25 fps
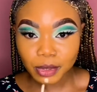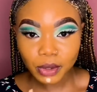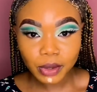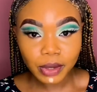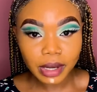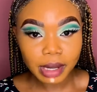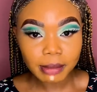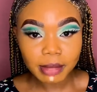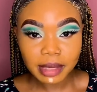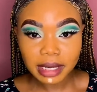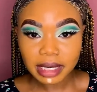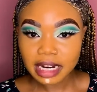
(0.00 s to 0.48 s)
I
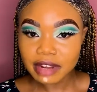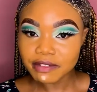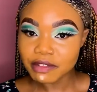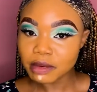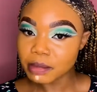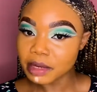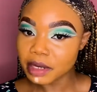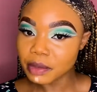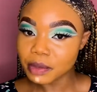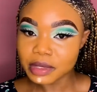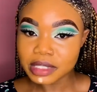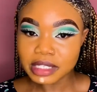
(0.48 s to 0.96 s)
mean,
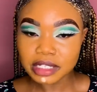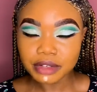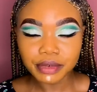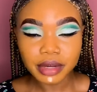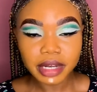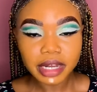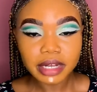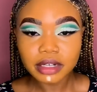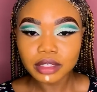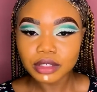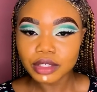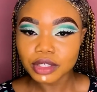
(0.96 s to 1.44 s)
everybody wants a
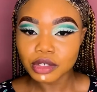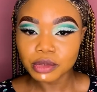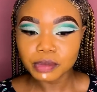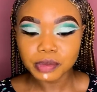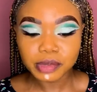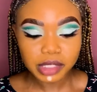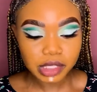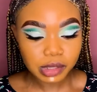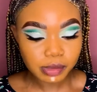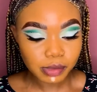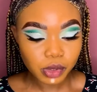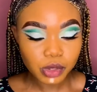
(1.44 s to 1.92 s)
Rihanna
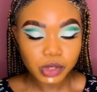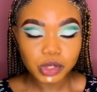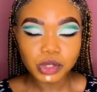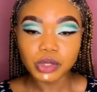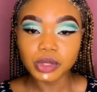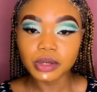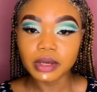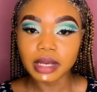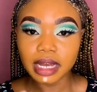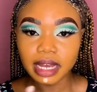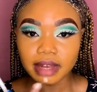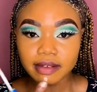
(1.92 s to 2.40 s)
Cupid's bow, so you
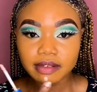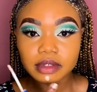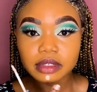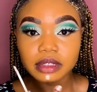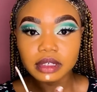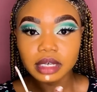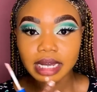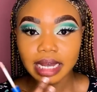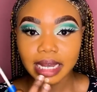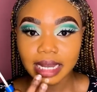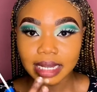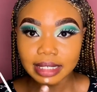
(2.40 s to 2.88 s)
have to
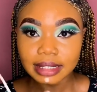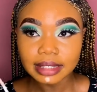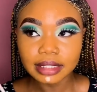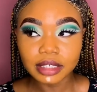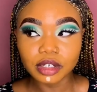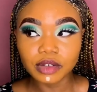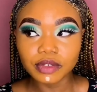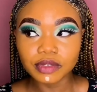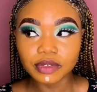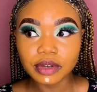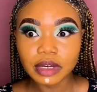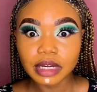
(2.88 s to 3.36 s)
kind of